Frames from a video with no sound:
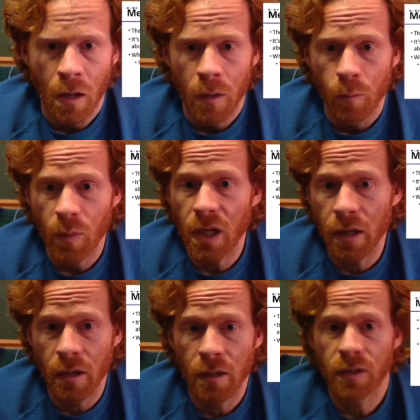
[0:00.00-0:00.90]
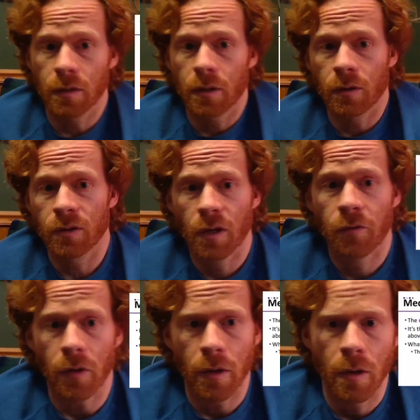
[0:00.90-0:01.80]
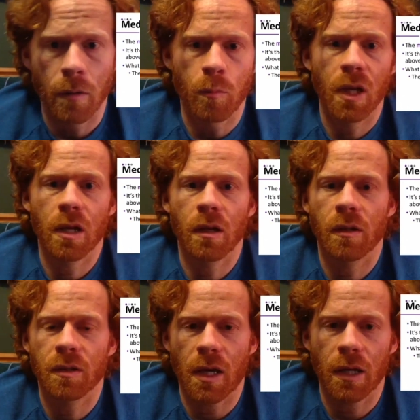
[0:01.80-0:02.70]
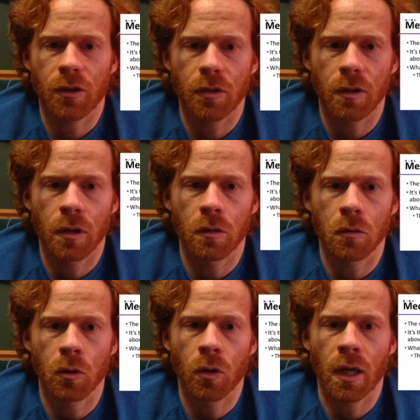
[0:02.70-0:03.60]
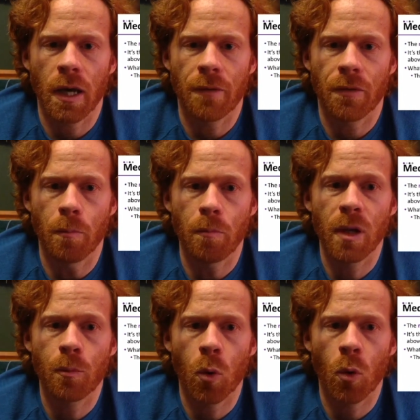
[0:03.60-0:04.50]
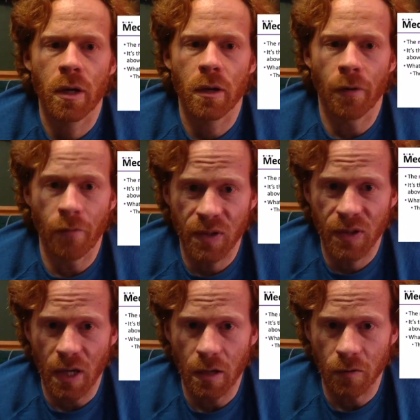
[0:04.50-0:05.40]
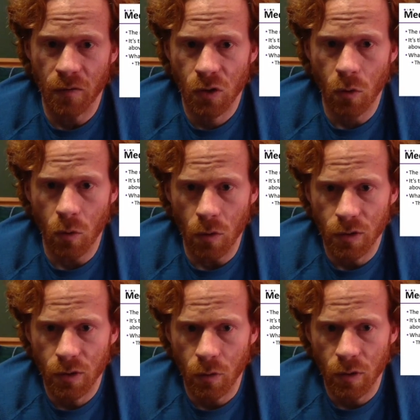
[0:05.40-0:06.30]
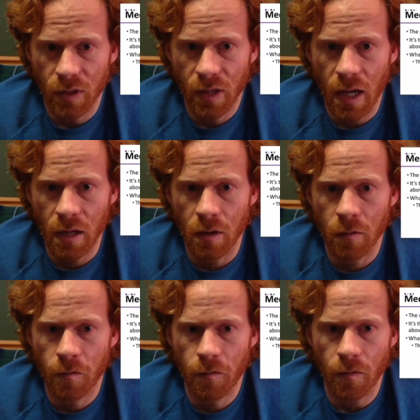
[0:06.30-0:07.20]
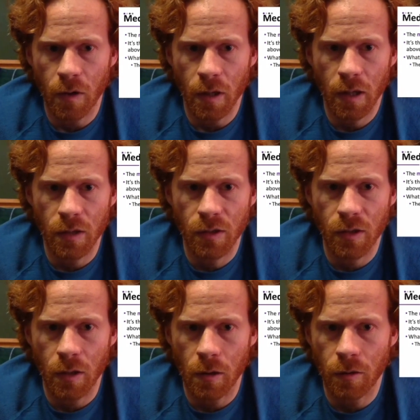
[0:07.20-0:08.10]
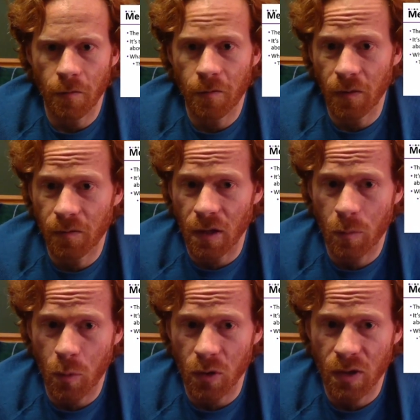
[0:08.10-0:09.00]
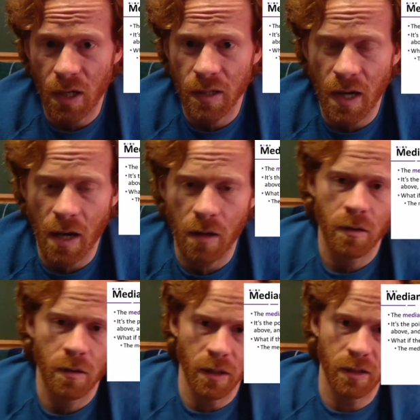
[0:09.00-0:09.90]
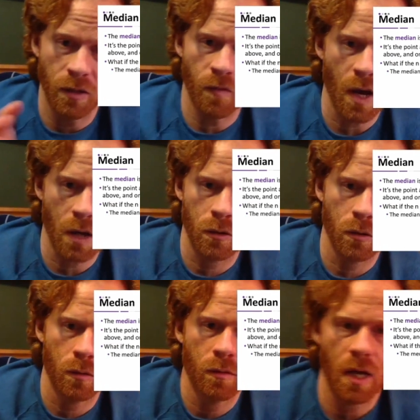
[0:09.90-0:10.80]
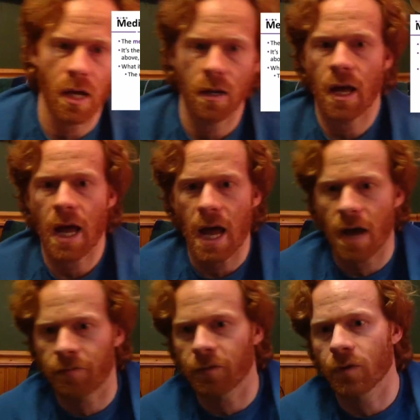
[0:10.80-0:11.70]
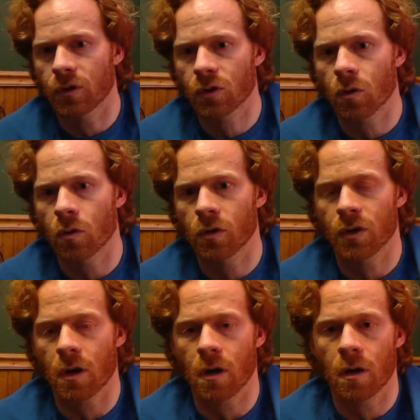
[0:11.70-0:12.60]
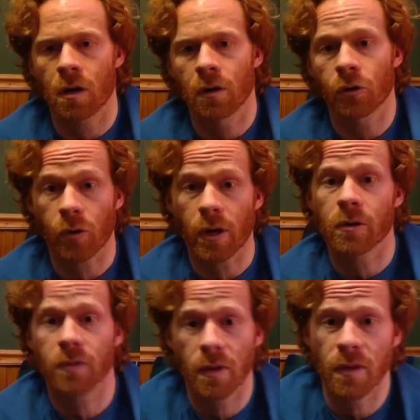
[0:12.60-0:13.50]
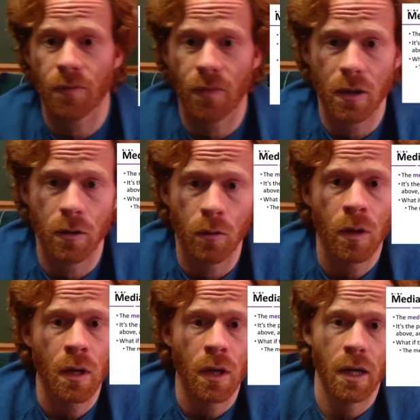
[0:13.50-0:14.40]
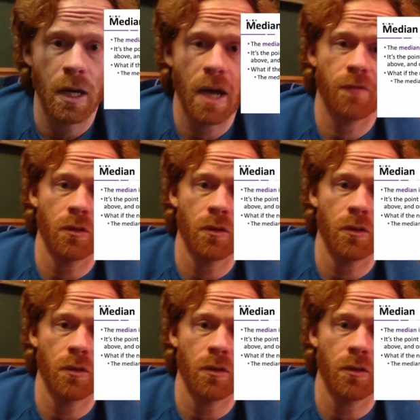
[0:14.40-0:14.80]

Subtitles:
Median is a little different. Median is actually looking at the midpoint of the set of scores. So it's kind of considered the 50th percentile. It's a value that half of the scores are greater than that value and half of the